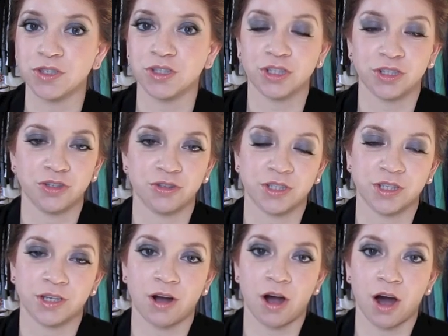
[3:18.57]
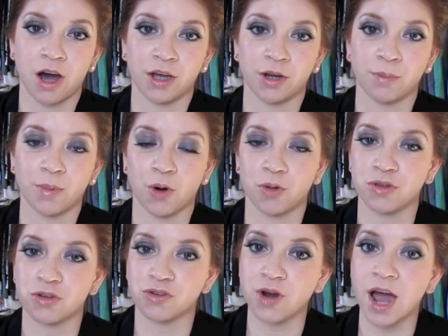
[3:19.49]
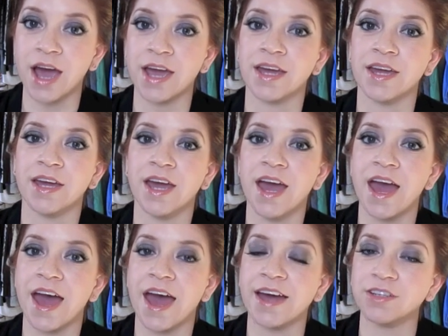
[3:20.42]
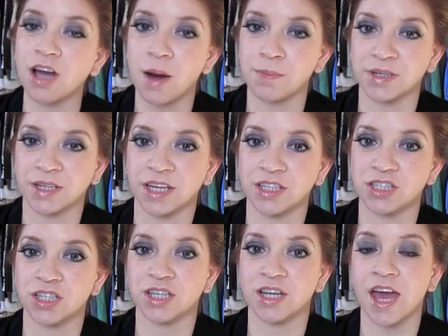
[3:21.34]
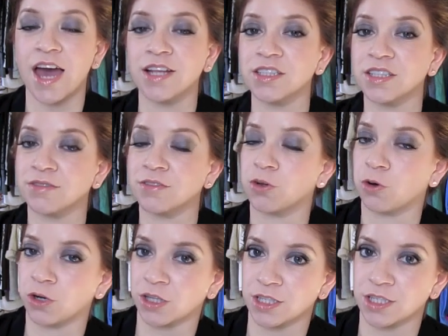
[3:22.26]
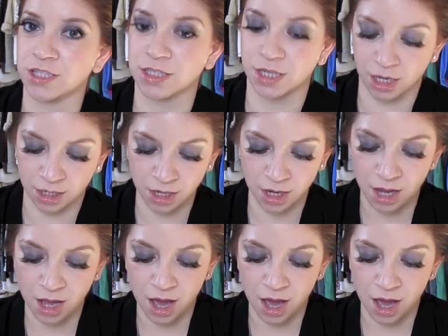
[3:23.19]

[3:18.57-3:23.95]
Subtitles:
You could use it on both dry and combination and even oily skin.